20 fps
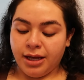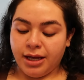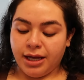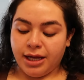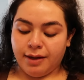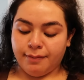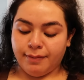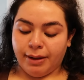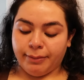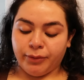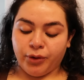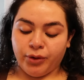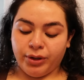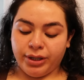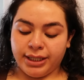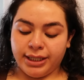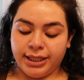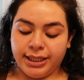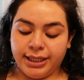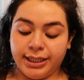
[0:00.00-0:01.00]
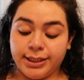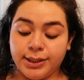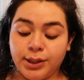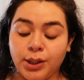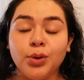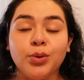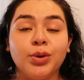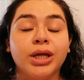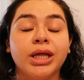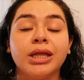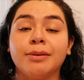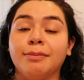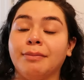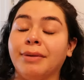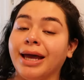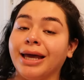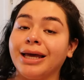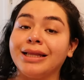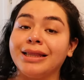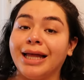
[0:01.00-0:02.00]
I'm going in with
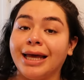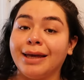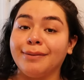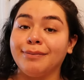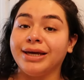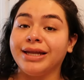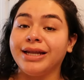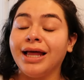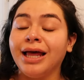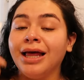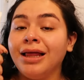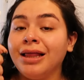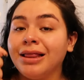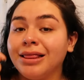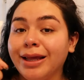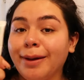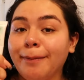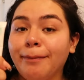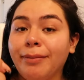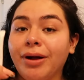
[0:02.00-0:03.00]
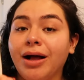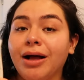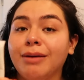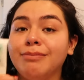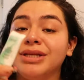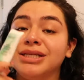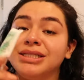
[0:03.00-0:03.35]
my Glymed lip balm.